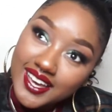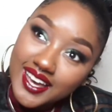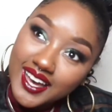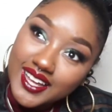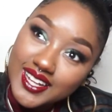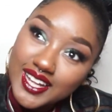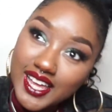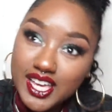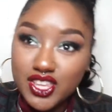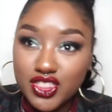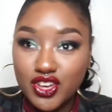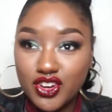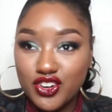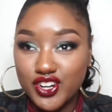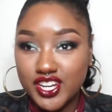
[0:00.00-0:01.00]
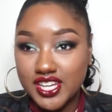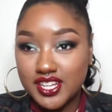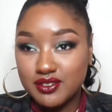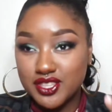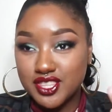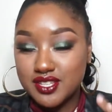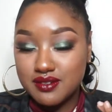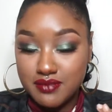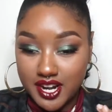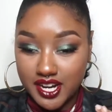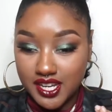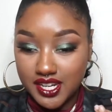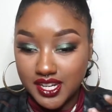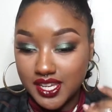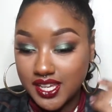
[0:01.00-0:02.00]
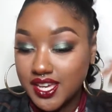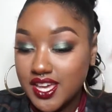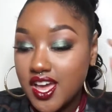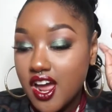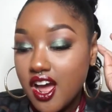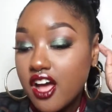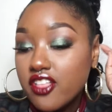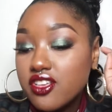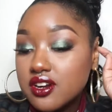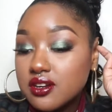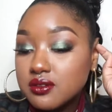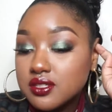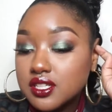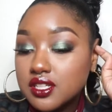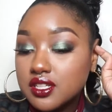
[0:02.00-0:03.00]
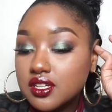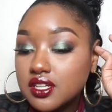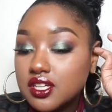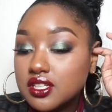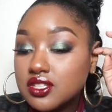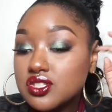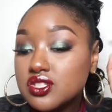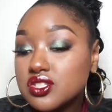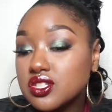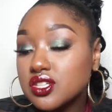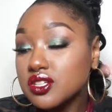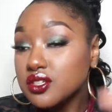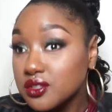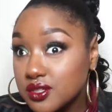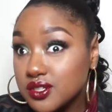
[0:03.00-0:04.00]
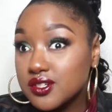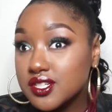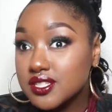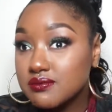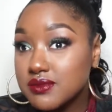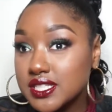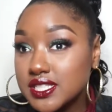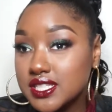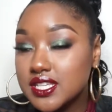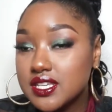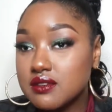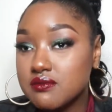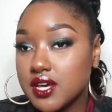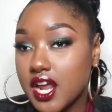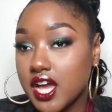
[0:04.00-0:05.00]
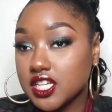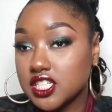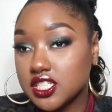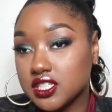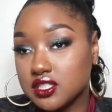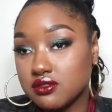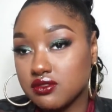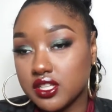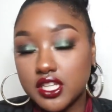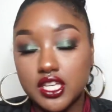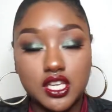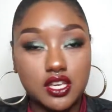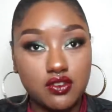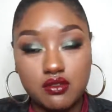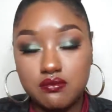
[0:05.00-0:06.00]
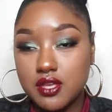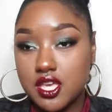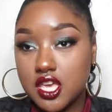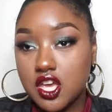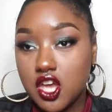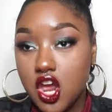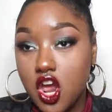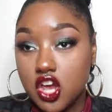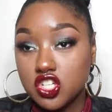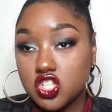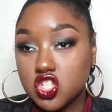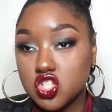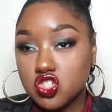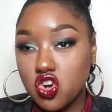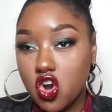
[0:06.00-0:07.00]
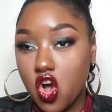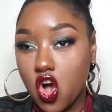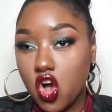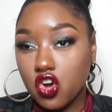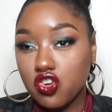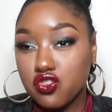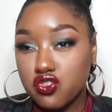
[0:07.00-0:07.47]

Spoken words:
I like the green with the burgundy. I thought it would look too Christmassy, but actually it's really giving me strong